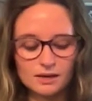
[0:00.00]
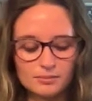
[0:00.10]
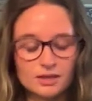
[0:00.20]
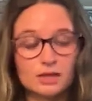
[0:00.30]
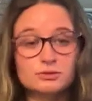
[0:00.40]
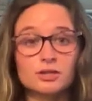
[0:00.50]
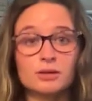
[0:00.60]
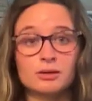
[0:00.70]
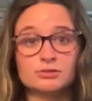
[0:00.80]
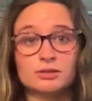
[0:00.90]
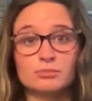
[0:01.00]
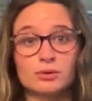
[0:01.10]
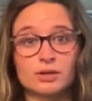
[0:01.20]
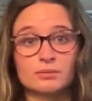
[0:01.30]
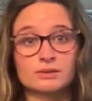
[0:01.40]
But those are the most
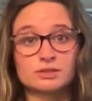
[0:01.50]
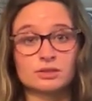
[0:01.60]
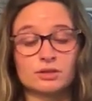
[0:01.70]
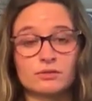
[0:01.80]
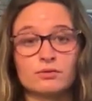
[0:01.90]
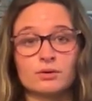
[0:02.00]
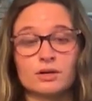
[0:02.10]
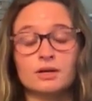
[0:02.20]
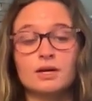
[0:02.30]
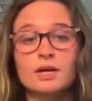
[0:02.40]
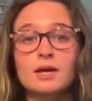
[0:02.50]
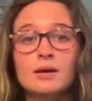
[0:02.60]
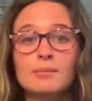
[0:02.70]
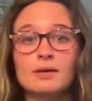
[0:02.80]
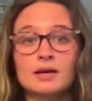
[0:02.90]
important ones to look for,
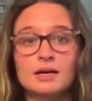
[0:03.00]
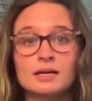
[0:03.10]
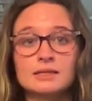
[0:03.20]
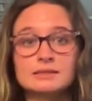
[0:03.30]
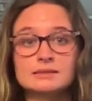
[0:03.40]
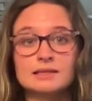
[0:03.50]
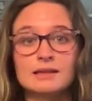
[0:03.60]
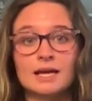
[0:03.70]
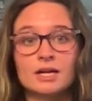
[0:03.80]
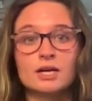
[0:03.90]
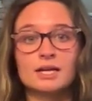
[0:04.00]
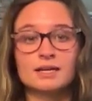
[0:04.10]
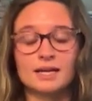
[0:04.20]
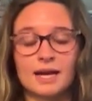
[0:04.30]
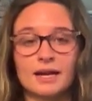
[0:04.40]
because they could
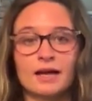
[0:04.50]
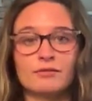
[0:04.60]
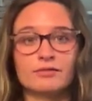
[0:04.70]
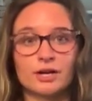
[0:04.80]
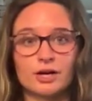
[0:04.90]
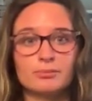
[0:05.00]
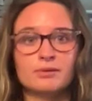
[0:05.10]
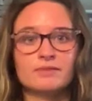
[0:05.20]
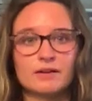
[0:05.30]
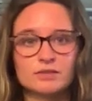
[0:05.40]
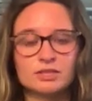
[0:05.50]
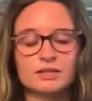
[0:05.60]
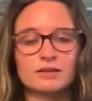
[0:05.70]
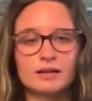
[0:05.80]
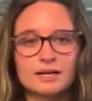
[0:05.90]
indicate a flare-up of
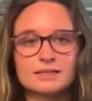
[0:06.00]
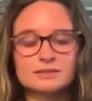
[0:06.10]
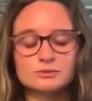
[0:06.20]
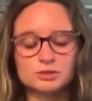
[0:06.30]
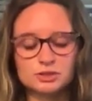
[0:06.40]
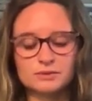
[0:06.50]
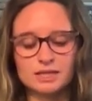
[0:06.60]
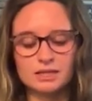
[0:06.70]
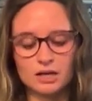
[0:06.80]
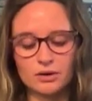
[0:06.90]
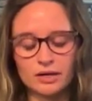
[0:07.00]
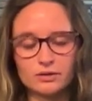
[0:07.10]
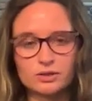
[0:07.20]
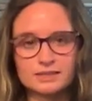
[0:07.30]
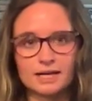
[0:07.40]
diverticulitis, which you would need to go get
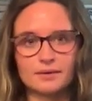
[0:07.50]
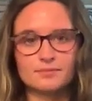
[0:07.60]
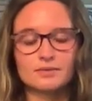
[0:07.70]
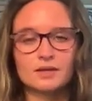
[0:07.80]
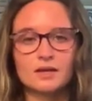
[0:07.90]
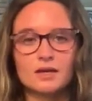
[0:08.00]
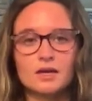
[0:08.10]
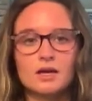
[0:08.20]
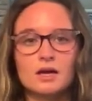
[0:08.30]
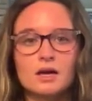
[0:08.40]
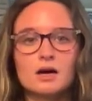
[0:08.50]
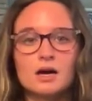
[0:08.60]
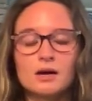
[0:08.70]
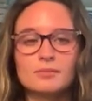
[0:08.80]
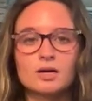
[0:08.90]
looked at.
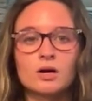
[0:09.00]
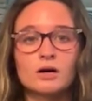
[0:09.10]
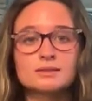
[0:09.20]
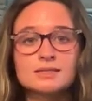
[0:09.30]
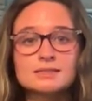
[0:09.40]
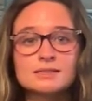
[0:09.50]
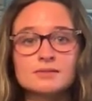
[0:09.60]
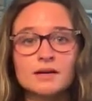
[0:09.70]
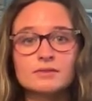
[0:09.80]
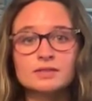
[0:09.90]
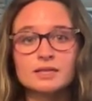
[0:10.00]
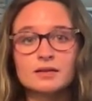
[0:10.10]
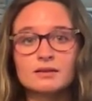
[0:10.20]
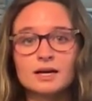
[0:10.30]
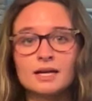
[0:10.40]
The causes of
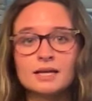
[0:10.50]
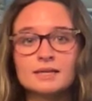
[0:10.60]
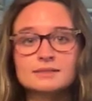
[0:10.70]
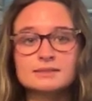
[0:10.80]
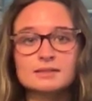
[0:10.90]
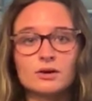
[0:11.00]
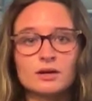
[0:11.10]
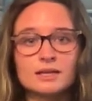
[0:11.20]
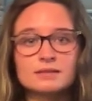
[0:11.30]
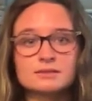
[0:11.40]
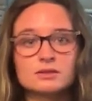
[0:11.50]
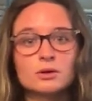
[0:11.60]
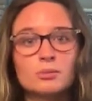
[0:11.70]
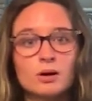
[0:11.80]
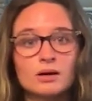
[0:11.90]
diverticulitis are these
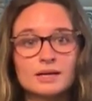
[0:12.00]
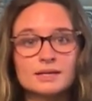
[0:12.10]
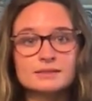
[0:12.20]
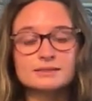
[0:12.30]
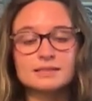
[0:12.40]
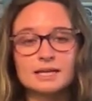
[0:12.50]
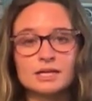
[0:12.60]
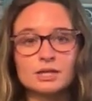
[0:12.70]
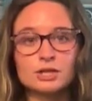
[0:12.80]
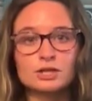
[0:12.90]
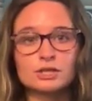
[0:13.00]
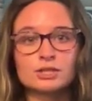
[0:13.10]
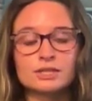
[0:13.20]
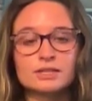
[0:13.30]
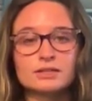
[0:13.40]
little pockets in
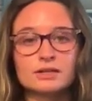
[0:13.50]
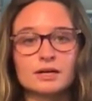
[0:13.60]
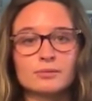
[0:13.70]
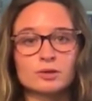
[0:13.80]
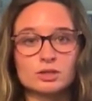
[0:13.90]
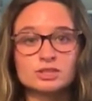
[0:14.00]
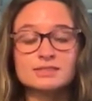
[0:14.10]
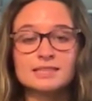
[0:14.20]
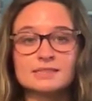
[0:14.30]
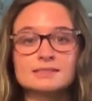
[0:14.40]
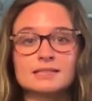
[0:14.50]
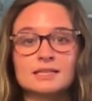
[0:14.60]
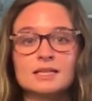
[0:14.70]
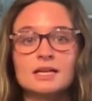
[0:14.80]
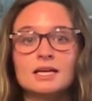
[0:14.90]
your large intestine,